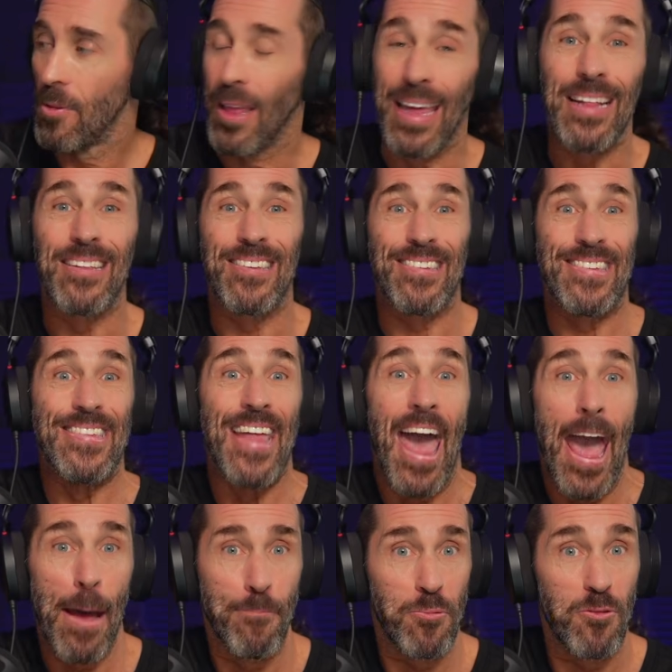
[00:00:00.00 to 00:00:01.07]
it
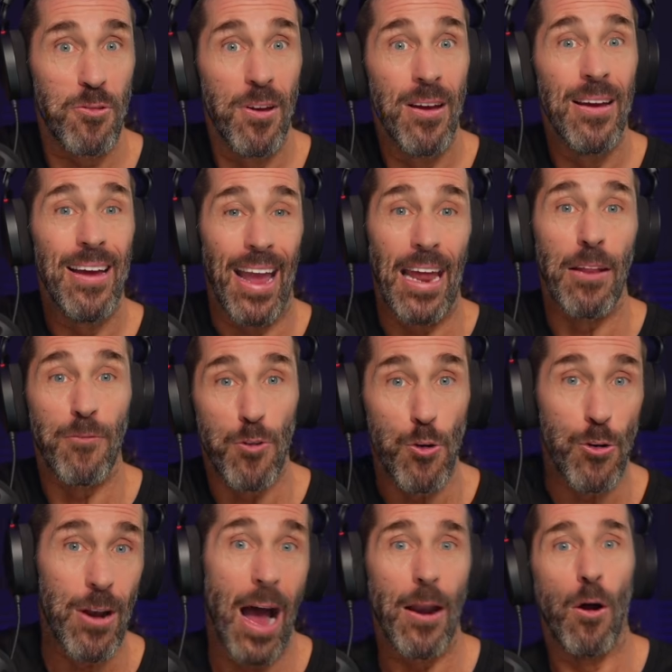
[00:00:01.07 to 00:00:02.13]
snaps, and if
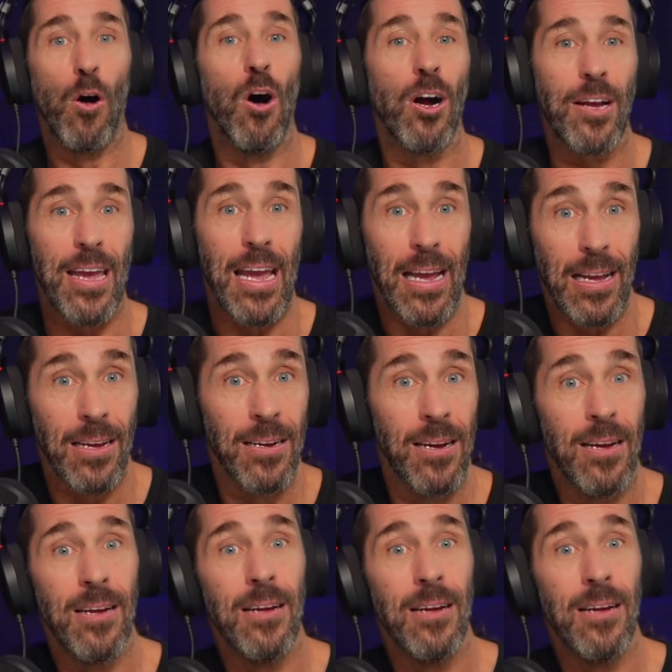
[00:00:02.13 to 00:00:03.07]
you're not hooking,